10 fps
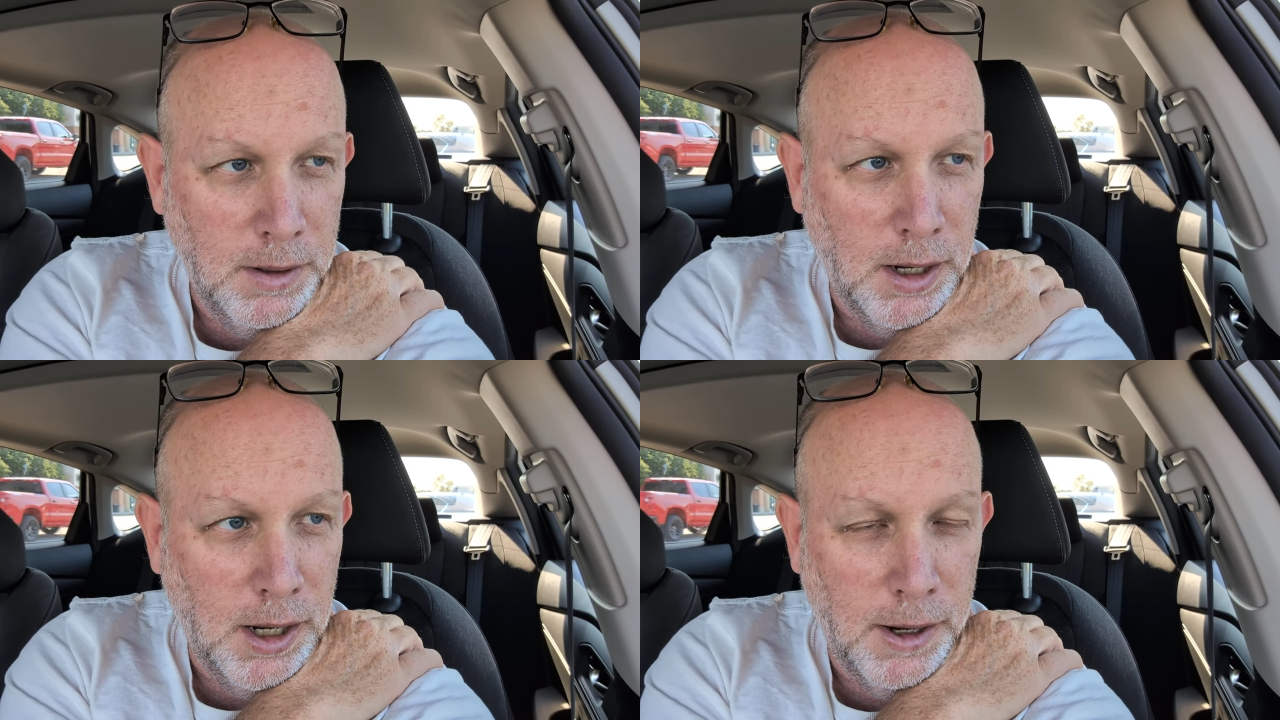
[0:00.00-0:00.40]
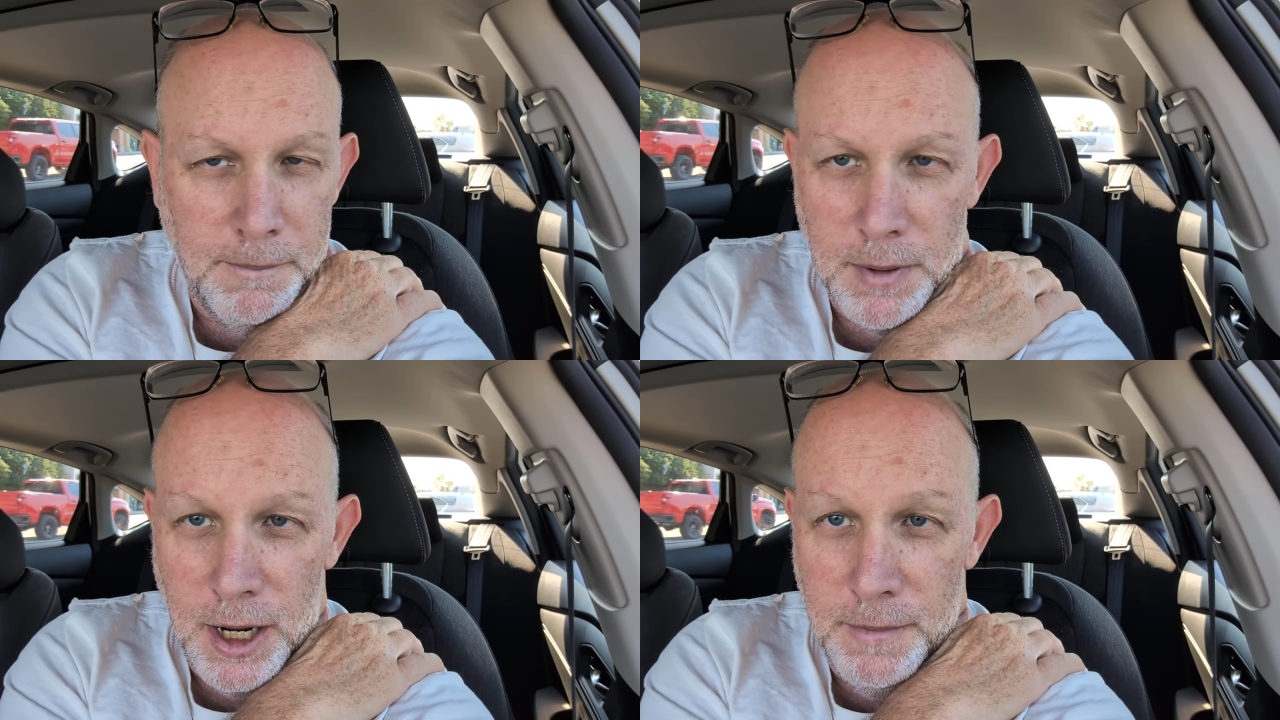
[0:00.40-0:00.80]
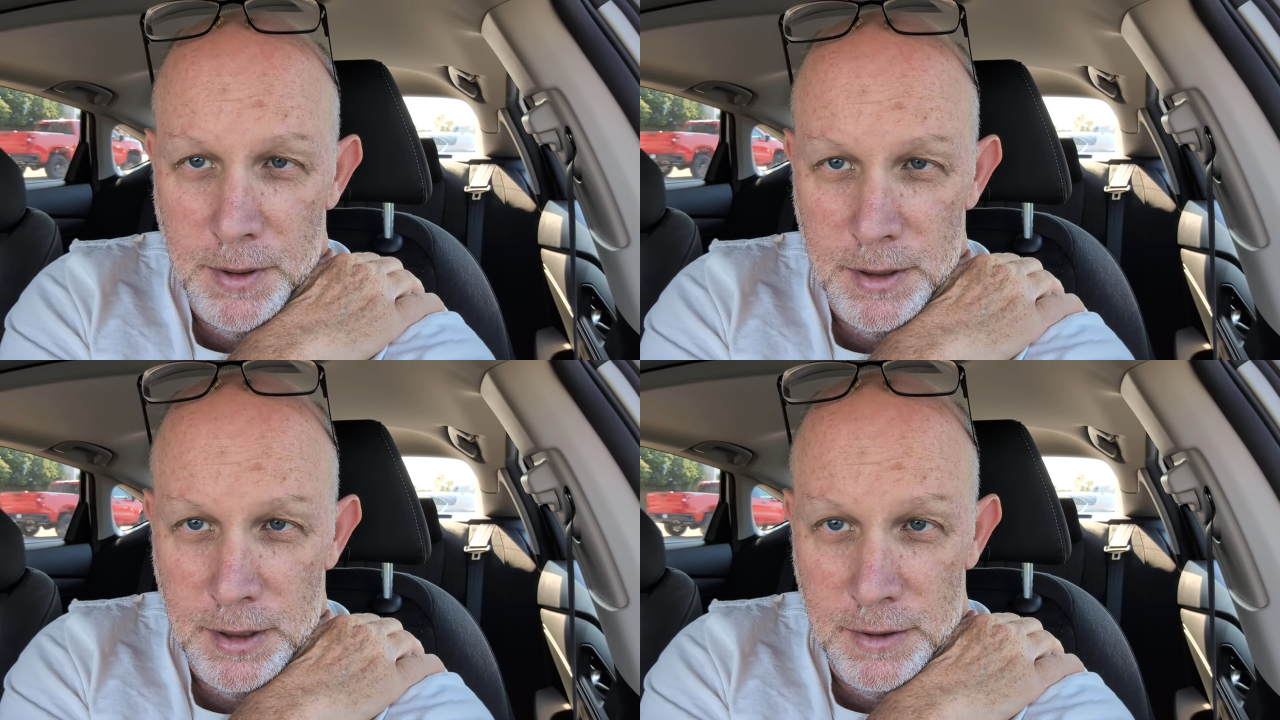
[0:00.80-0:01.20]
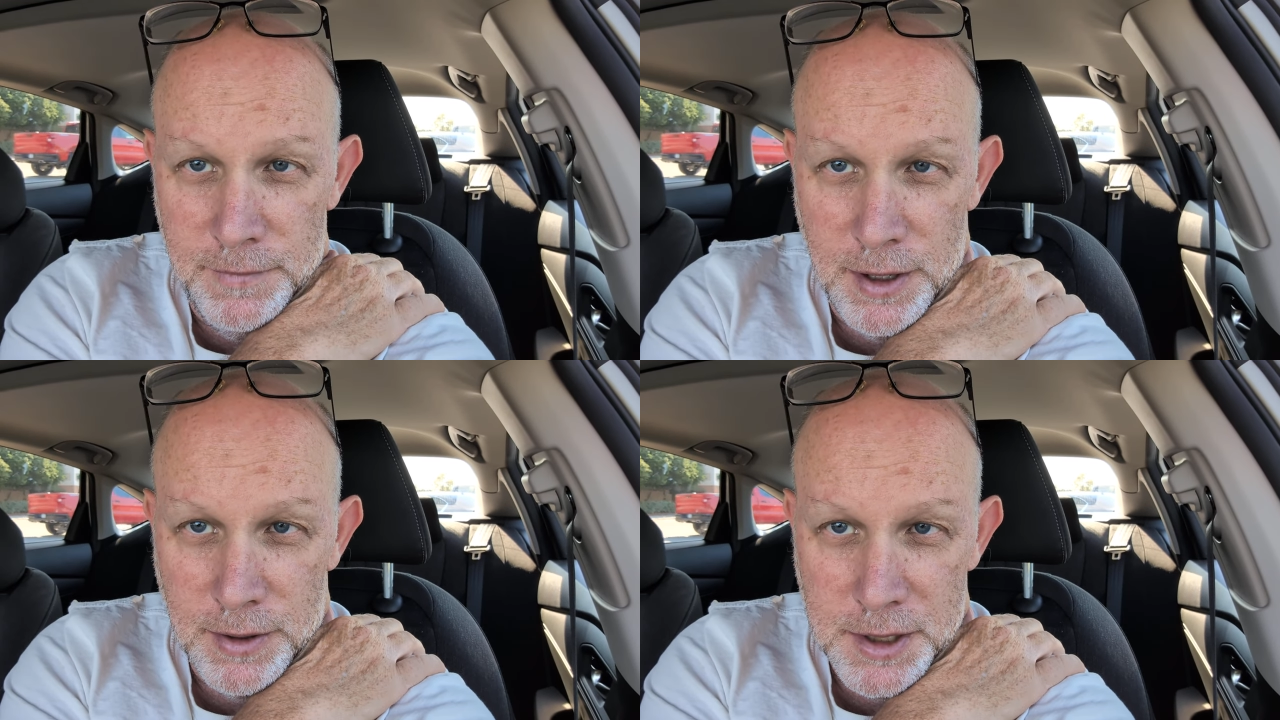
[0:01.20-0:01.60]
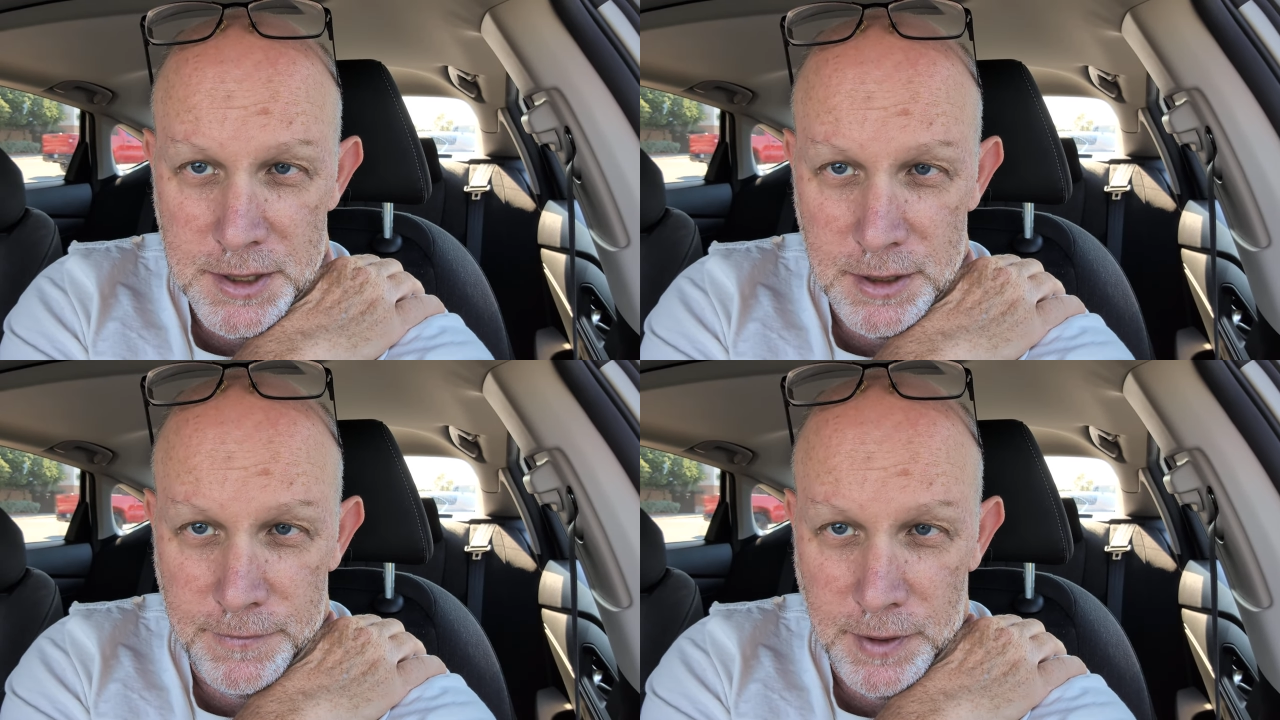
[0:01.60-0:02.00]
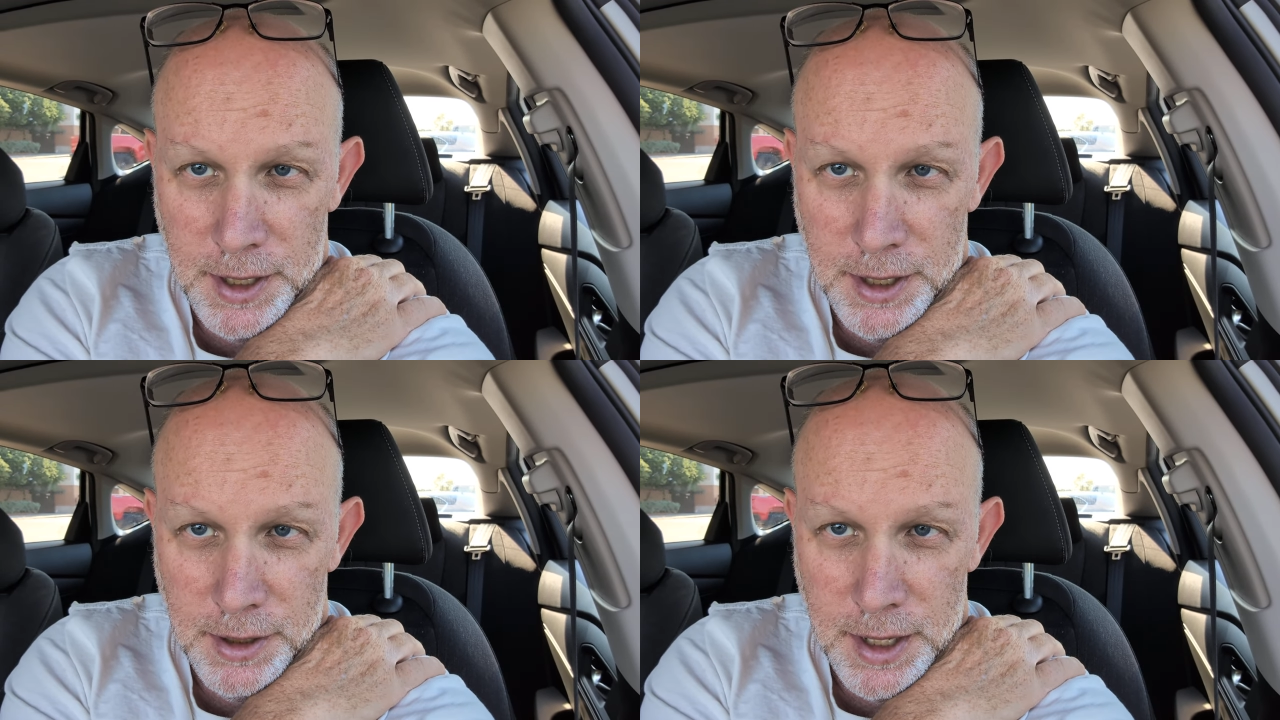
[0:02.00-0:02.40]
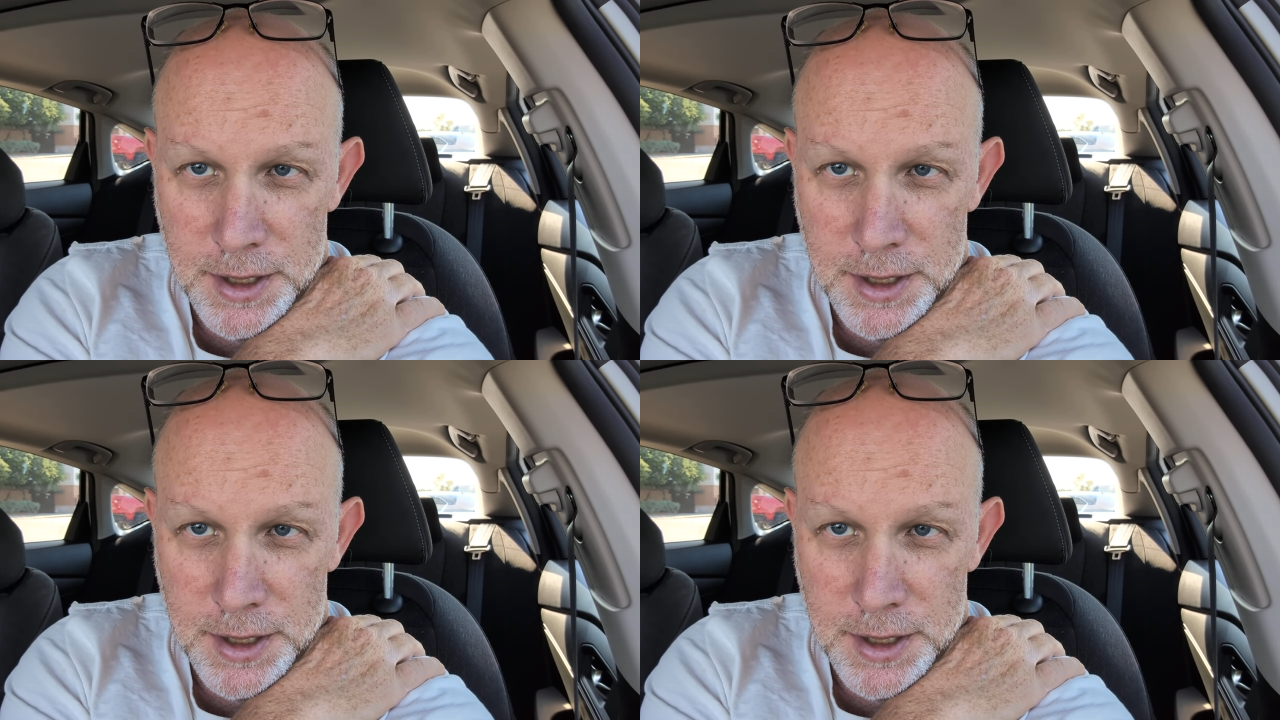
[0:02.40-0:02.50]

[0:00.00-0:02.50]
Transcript: Um, I'm an inveterate cinephile,